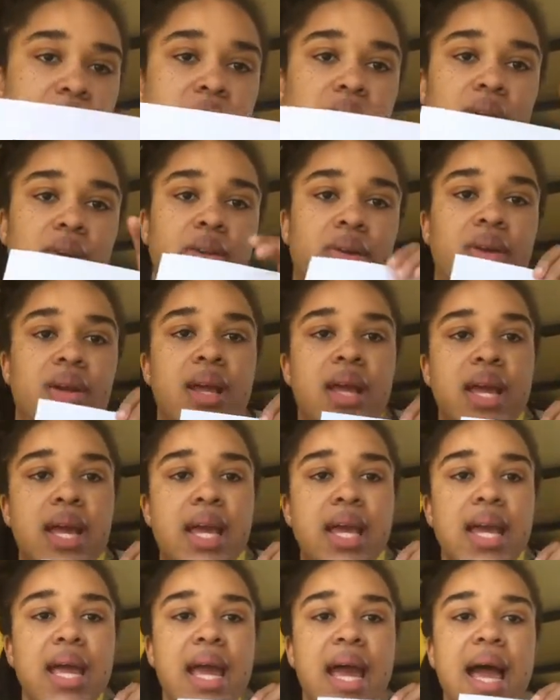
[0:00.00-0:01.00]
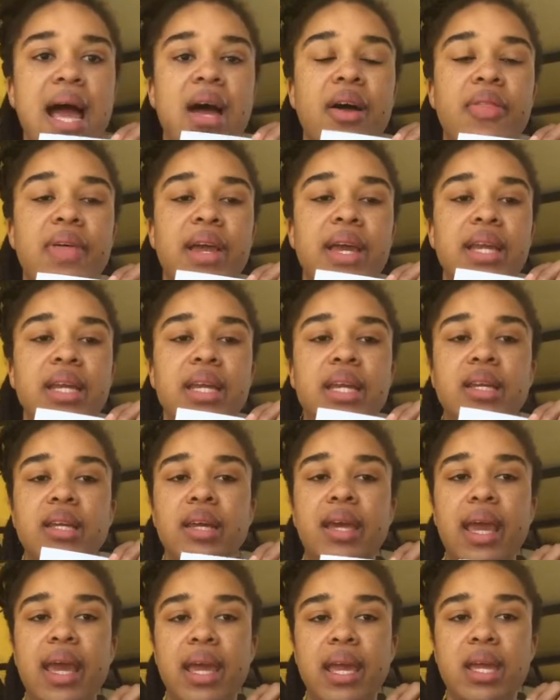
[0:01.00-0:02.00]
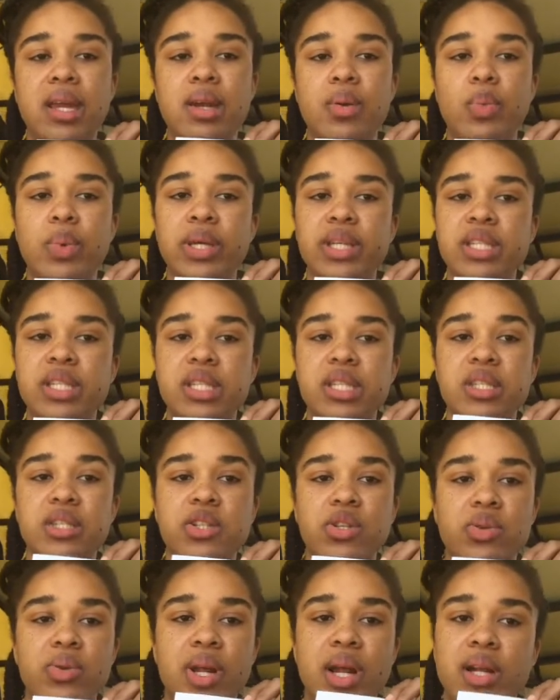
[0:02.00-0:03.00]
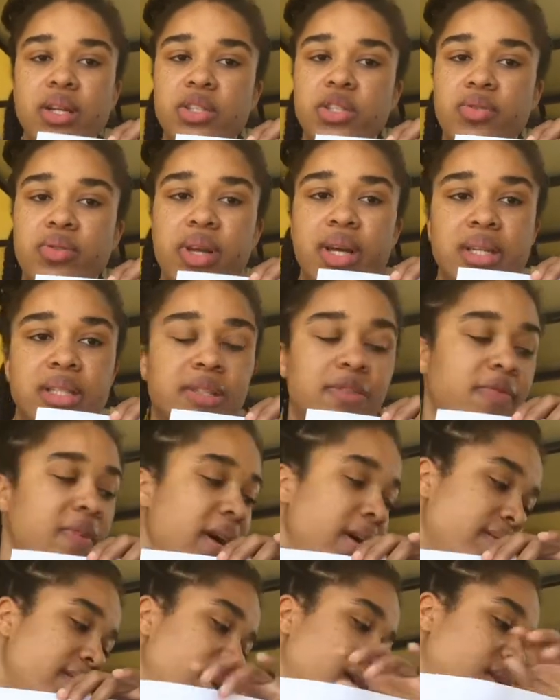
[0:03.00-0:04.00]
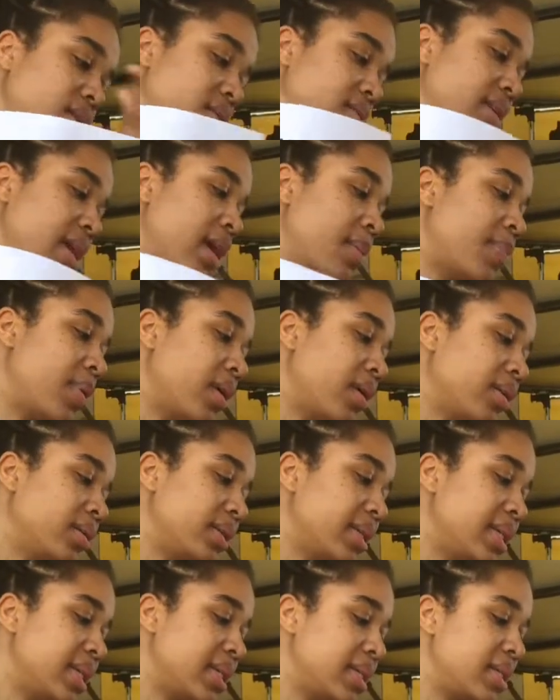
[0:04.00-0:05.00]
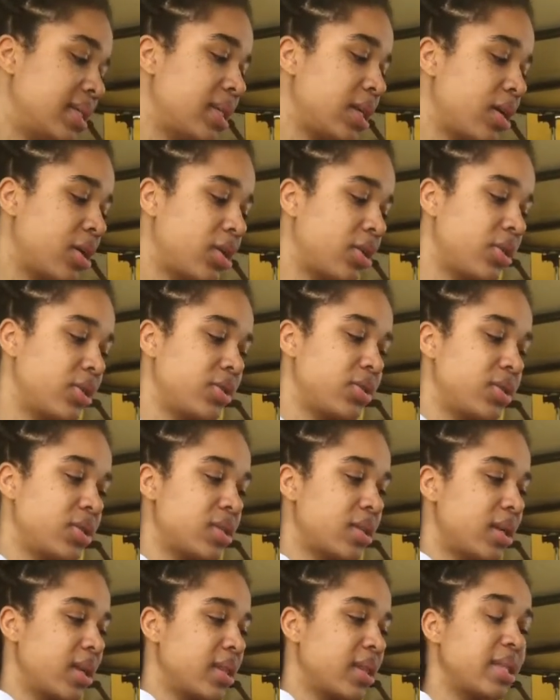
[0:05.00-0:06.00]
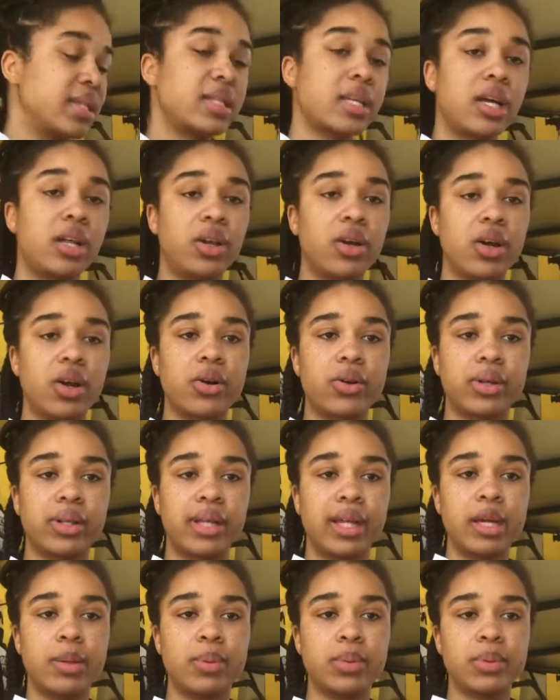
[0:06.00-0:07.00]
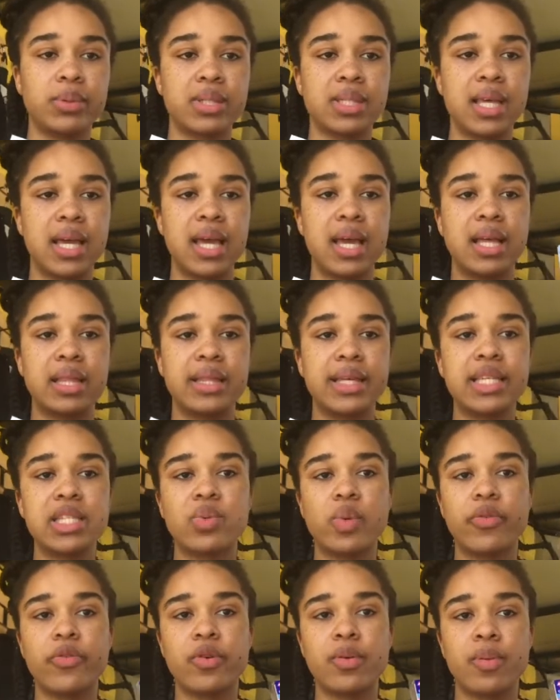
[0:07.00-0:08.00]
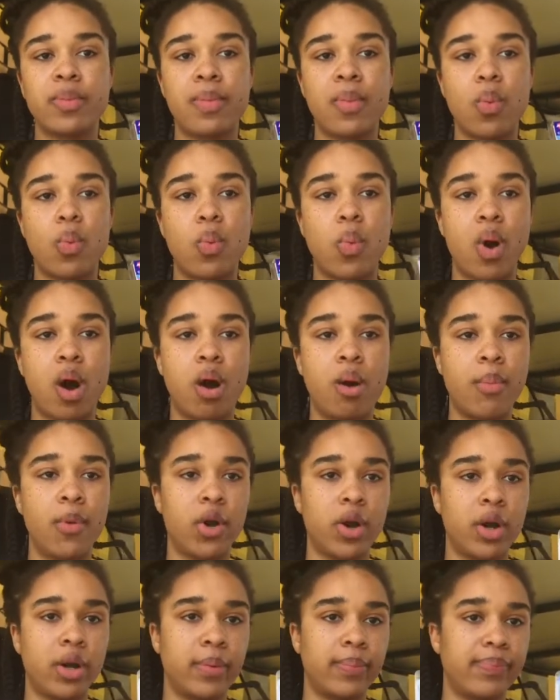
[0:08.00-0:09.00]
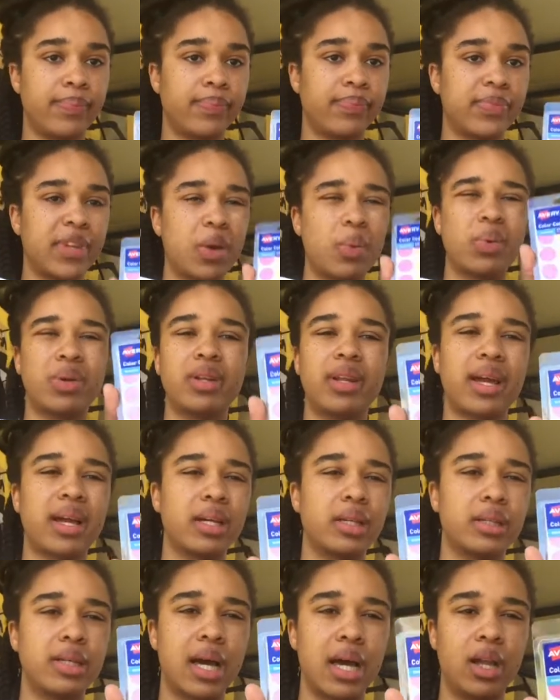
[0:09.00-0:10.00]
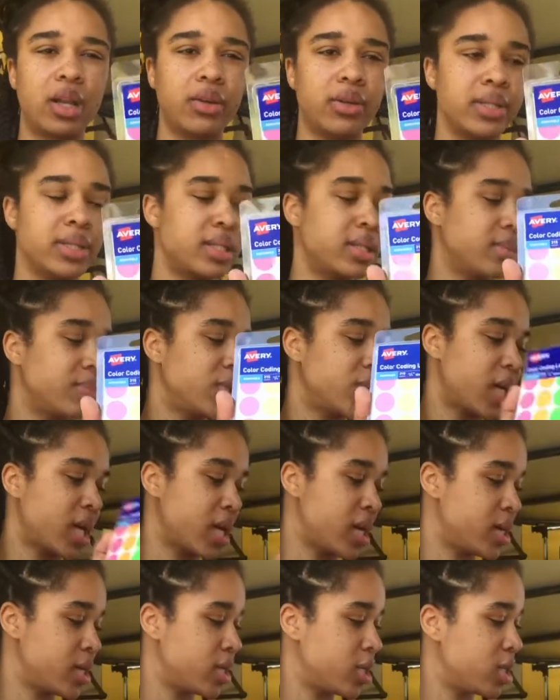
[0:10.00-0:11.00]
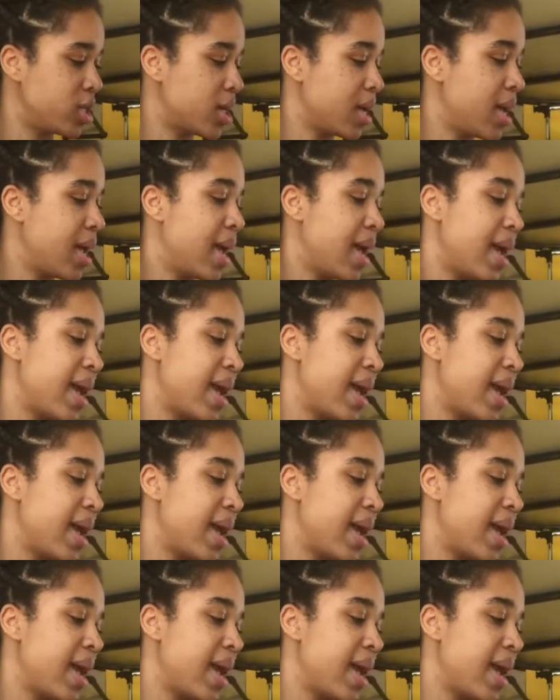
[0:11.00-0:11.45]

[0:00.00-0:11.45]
here, how they can indicate which is $2, $3, $5. I bought these stickers, these color-coded labels. These were from Walmart. They were like $1 and some change.